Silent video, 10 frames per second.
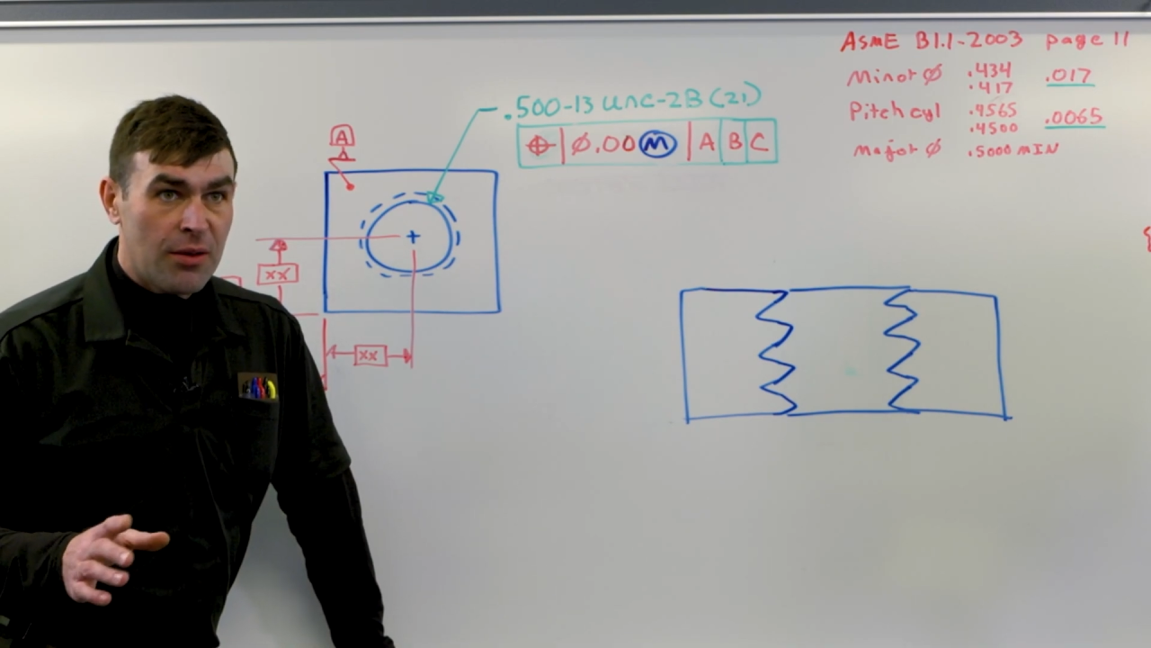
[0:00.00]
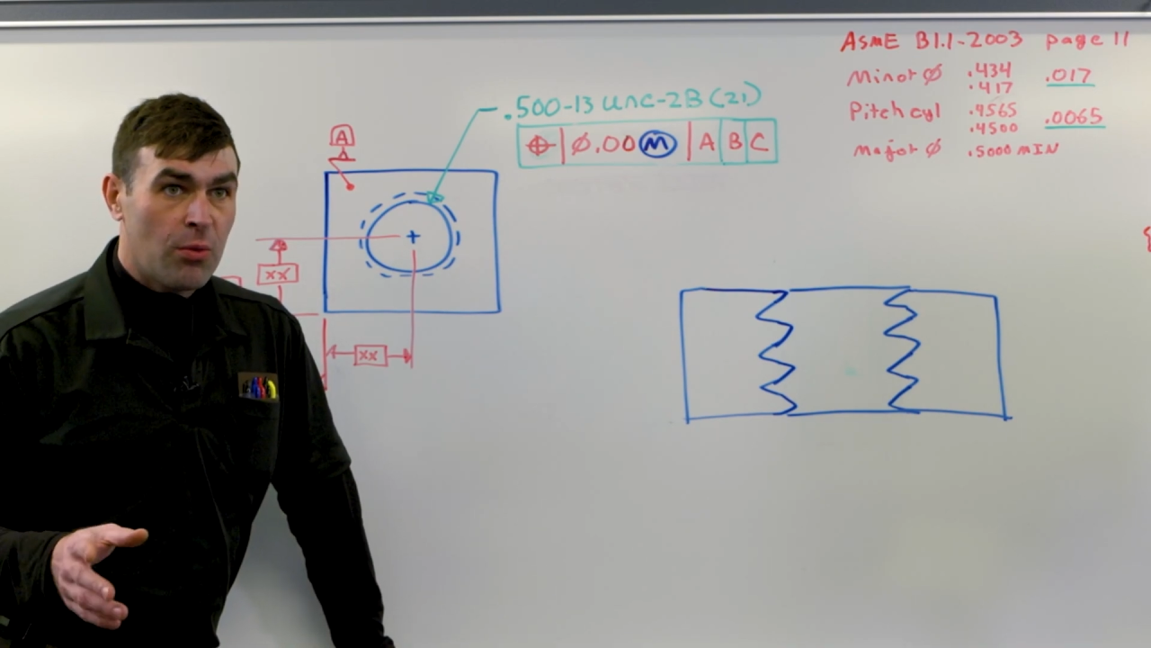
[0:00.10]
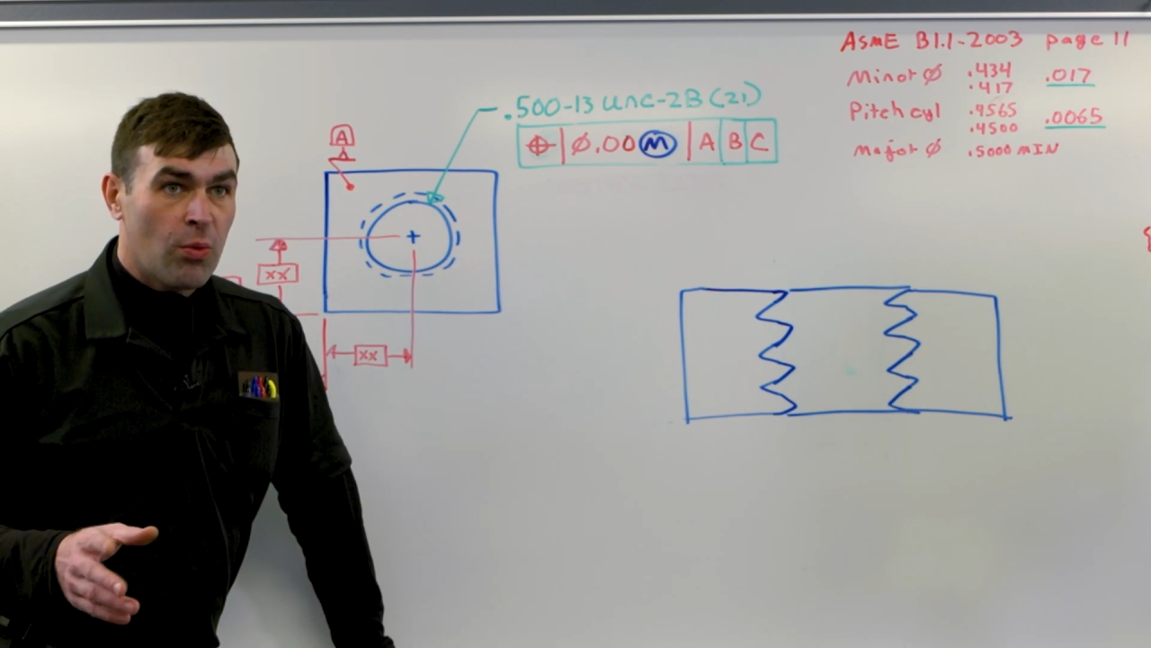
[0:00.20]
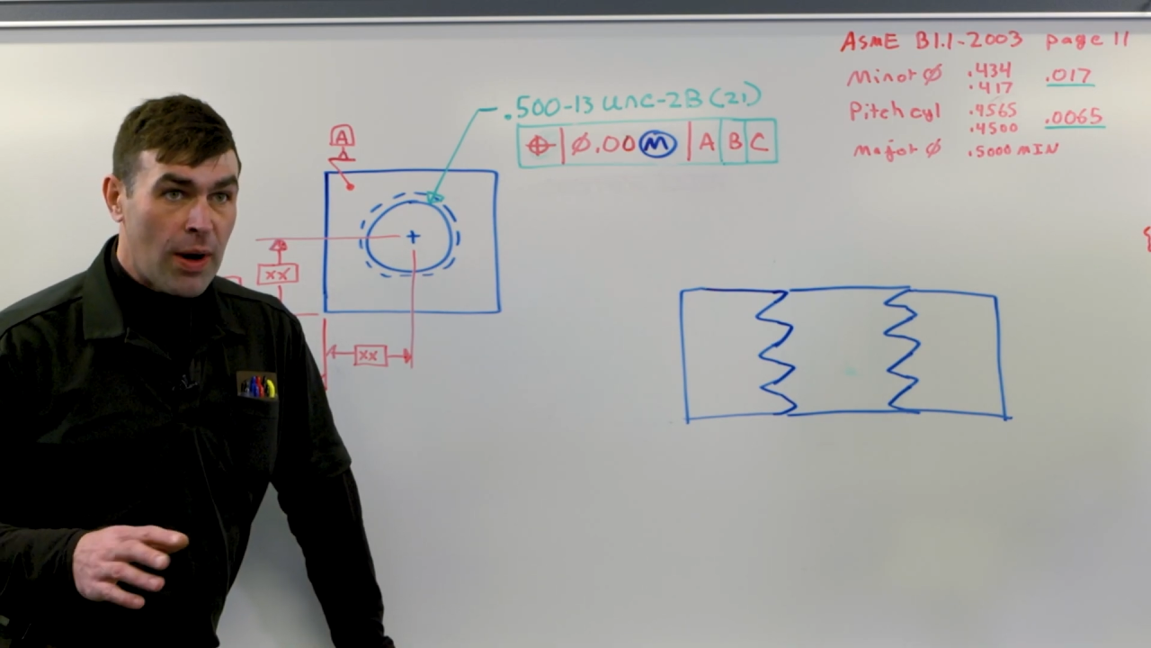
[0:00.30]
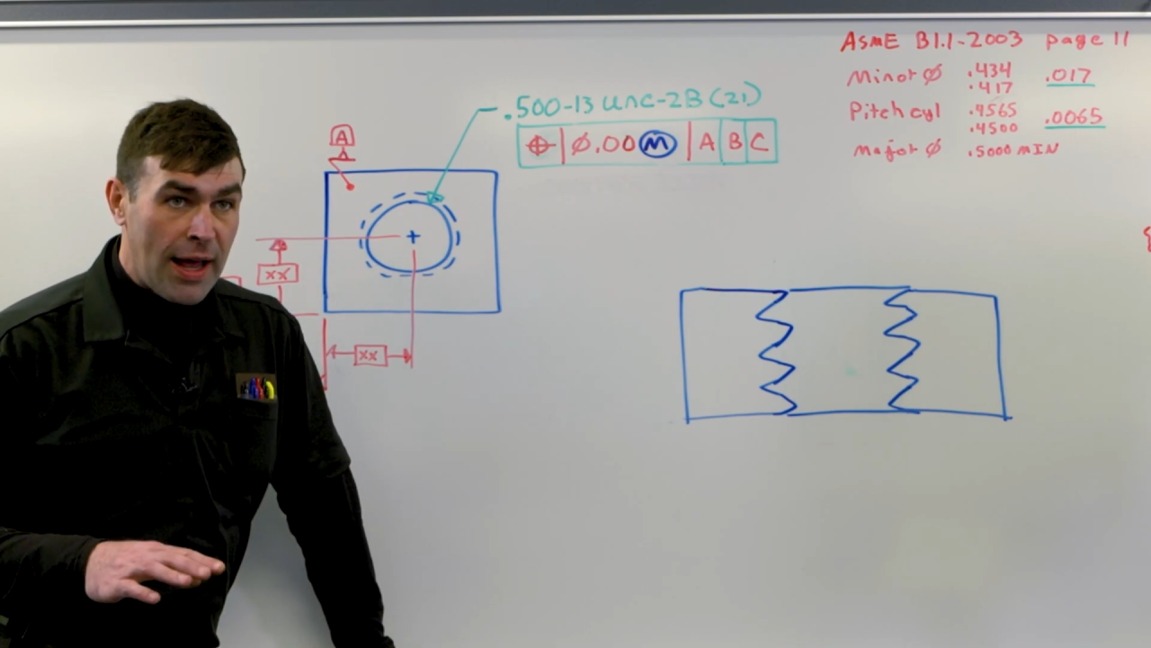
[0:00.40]
the
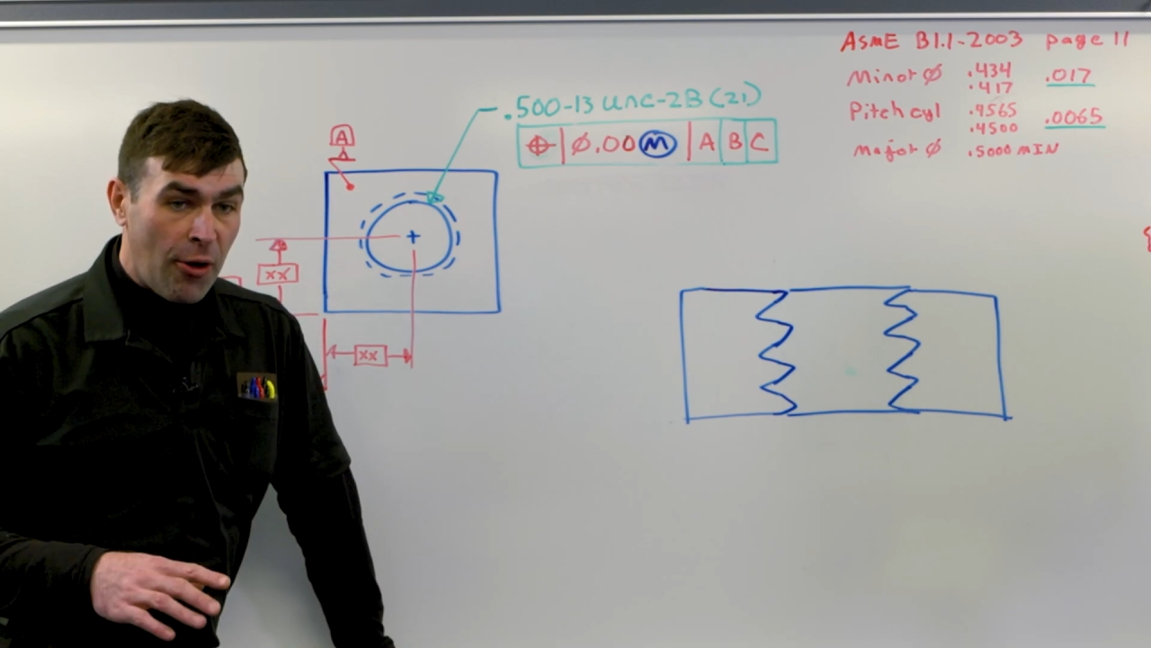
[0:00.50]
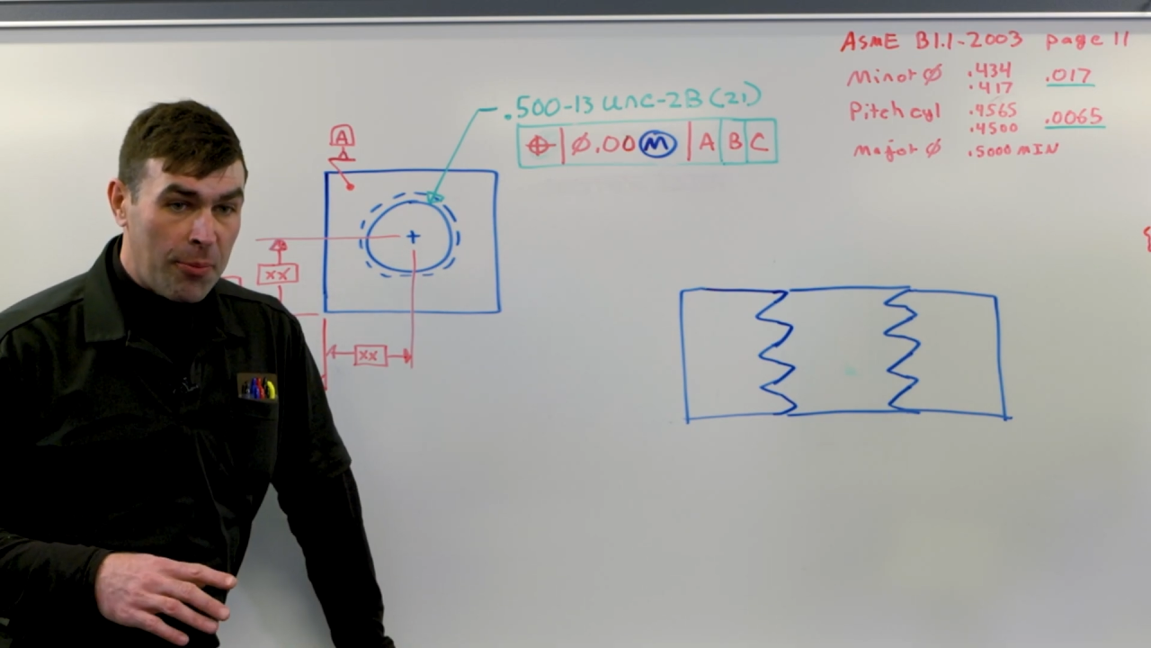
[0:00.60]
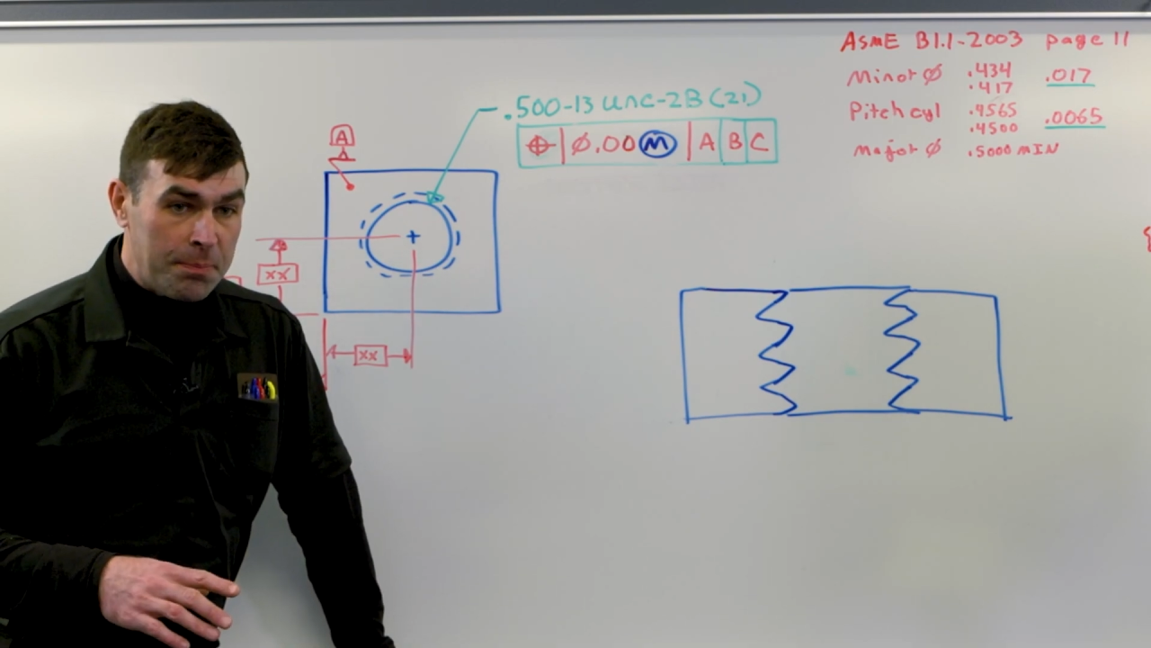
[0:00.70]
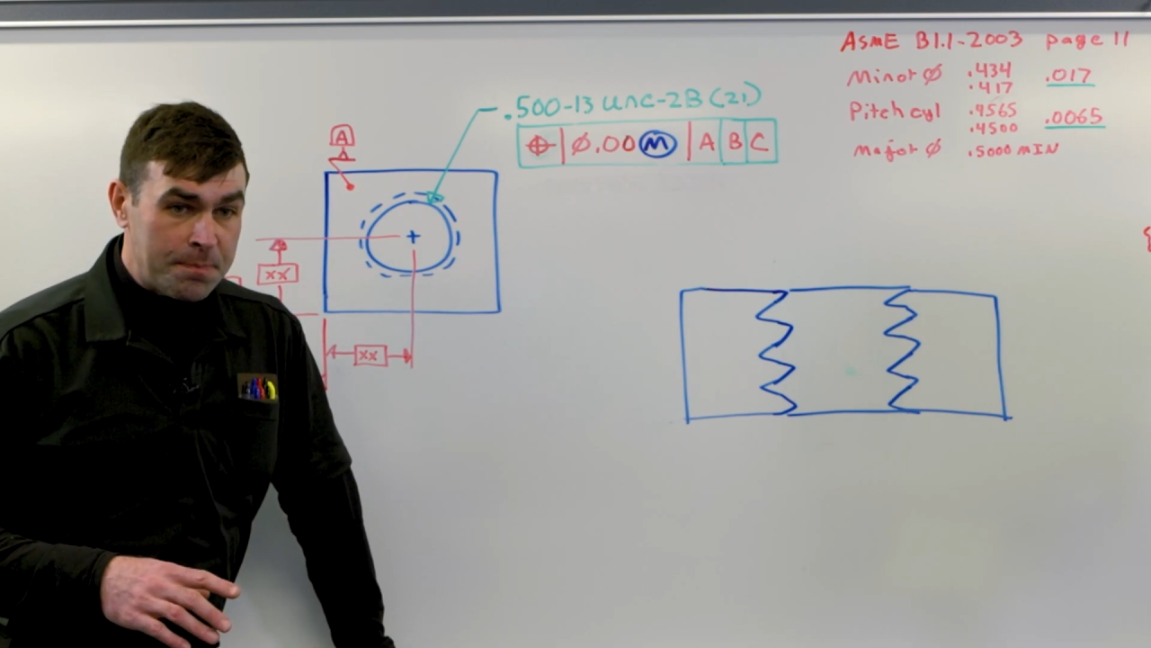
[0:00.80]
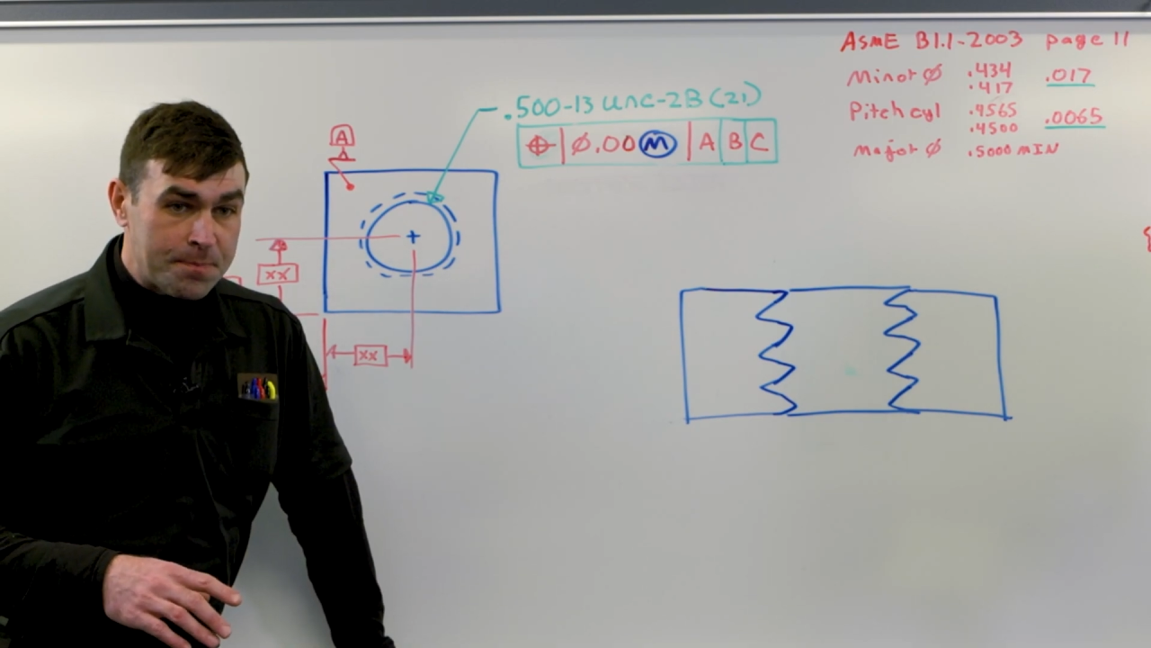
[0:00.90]

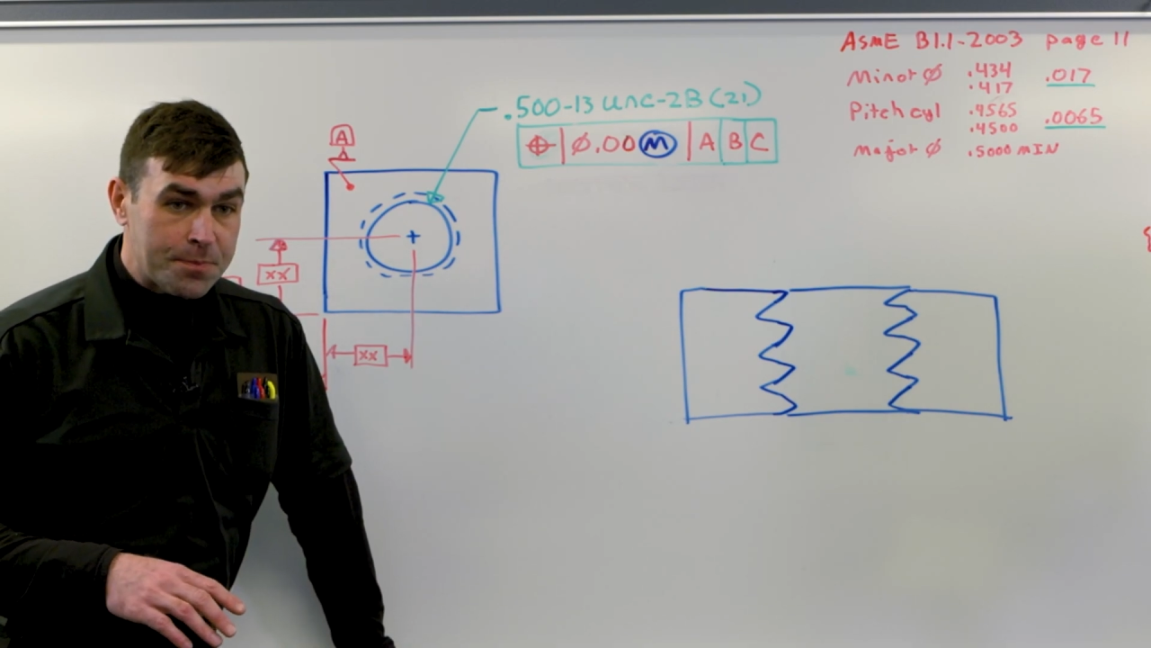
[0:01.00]
realm